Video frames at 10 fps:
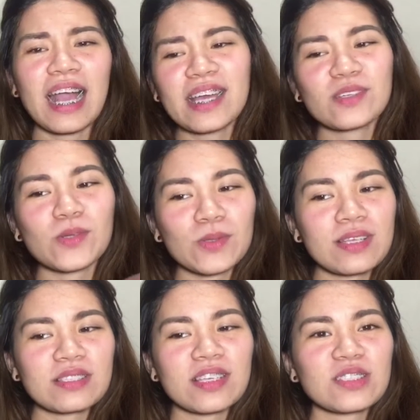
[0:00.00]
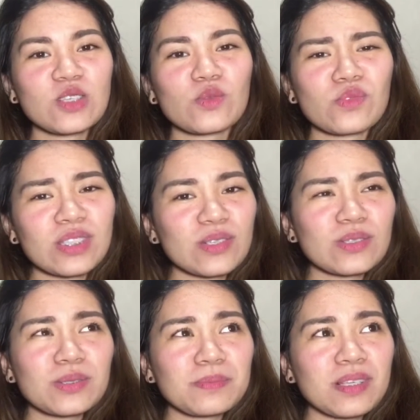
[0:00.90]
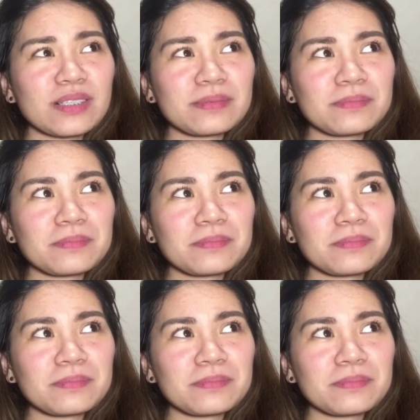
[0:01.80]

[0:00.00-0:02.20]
I don't know, they said it's not really good to pluck